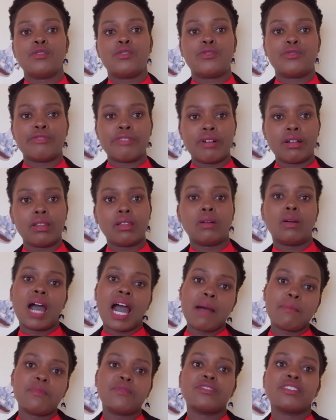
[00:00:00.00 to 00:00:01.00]
to follow
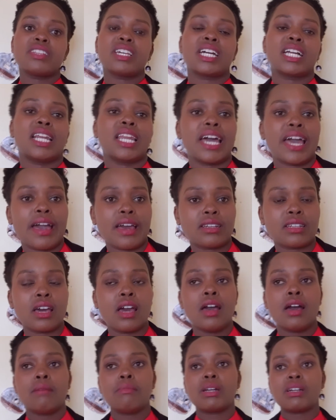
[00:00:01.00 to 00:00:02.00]
up for the client.
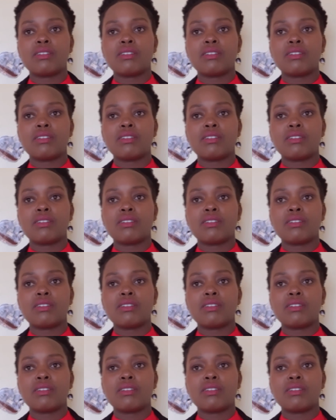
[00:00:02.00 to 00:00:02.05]
But